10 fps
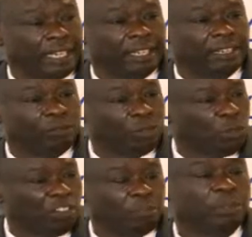And
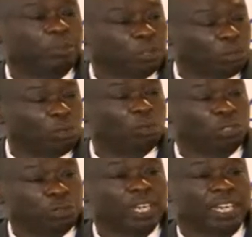you have people to
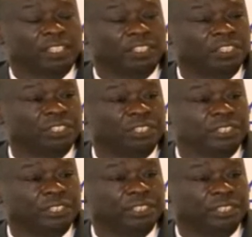hold your hands.
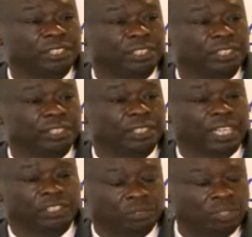
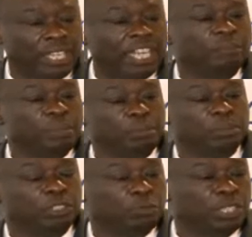I saw the young
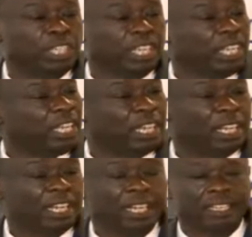people speaking here.
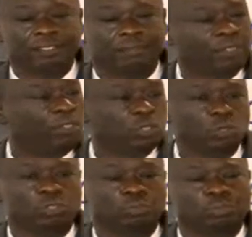I
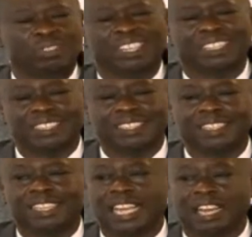felt good that
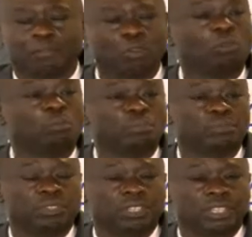they have hope.
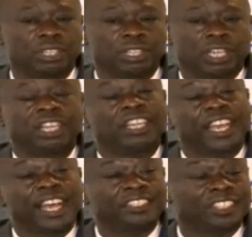
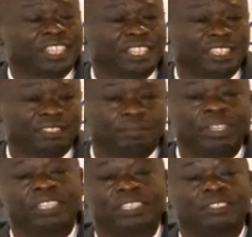And they're asking,
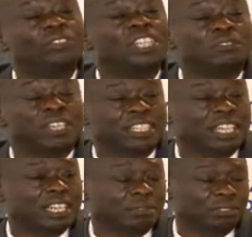please don't give
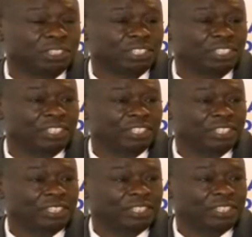us handouts.
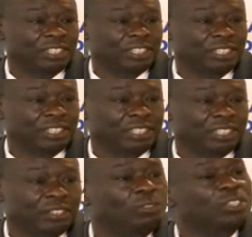
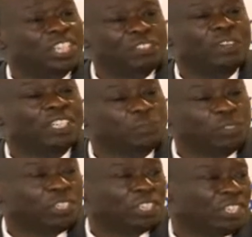Don't give us
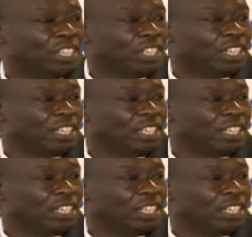fish.